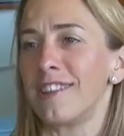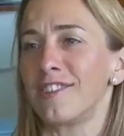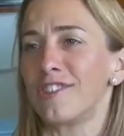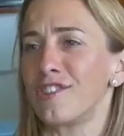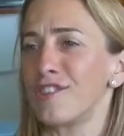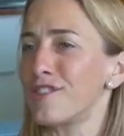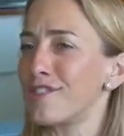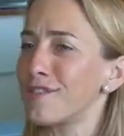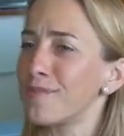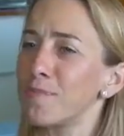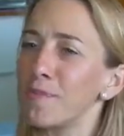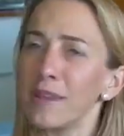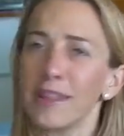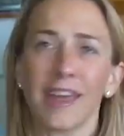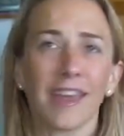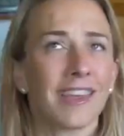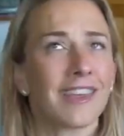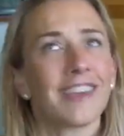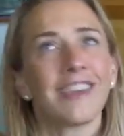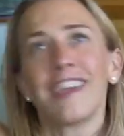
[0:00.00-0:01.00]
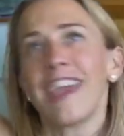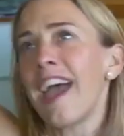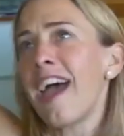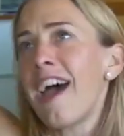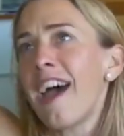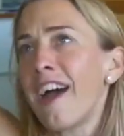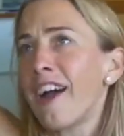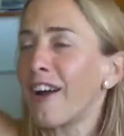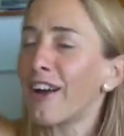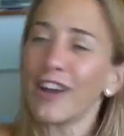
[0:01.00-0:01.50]
and just be like,
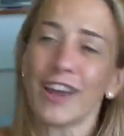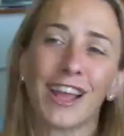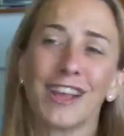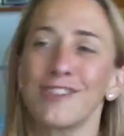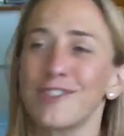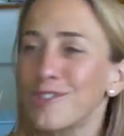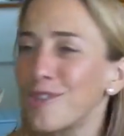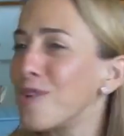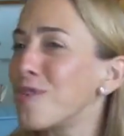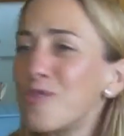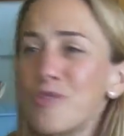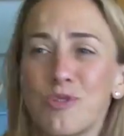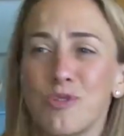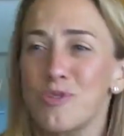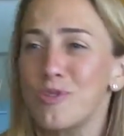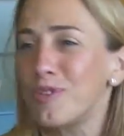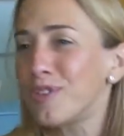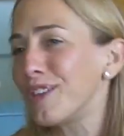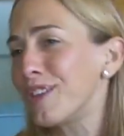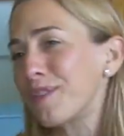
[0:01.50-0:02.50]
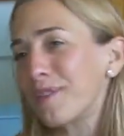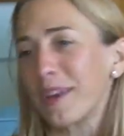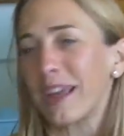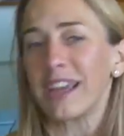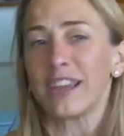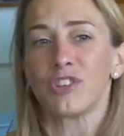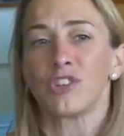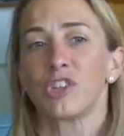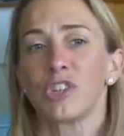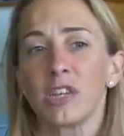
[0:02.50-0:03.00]
yeah, aren't I so cool? Look what I
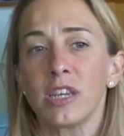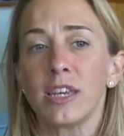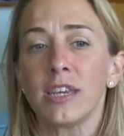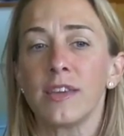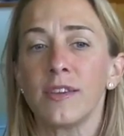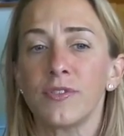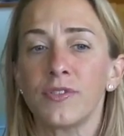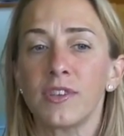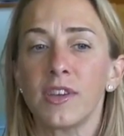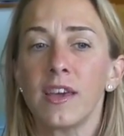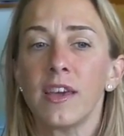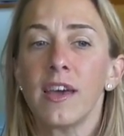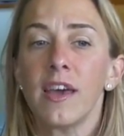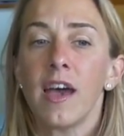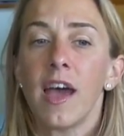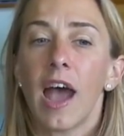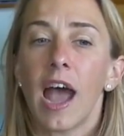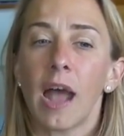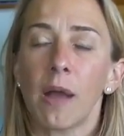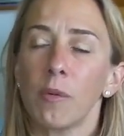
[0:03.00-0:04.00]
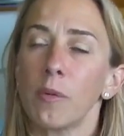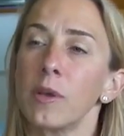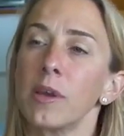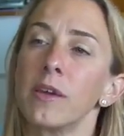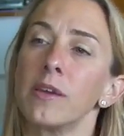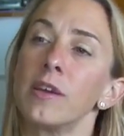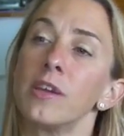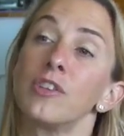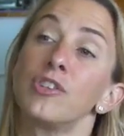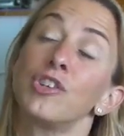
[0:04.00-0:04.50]
achieved. I want
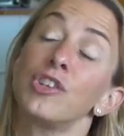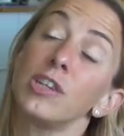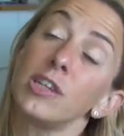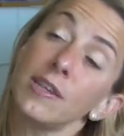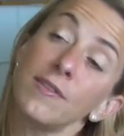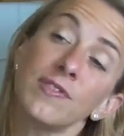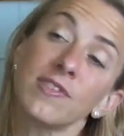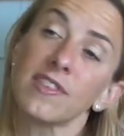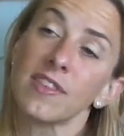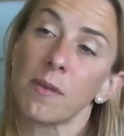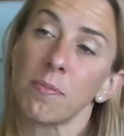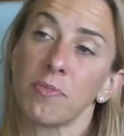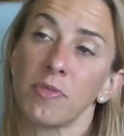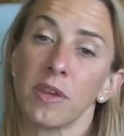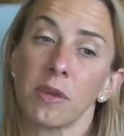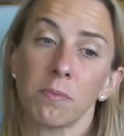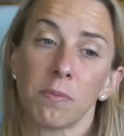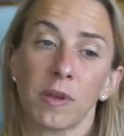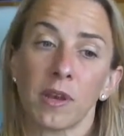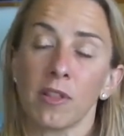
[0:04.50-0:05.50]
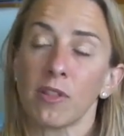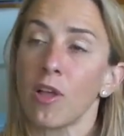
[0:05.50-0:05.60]
to achieve something, but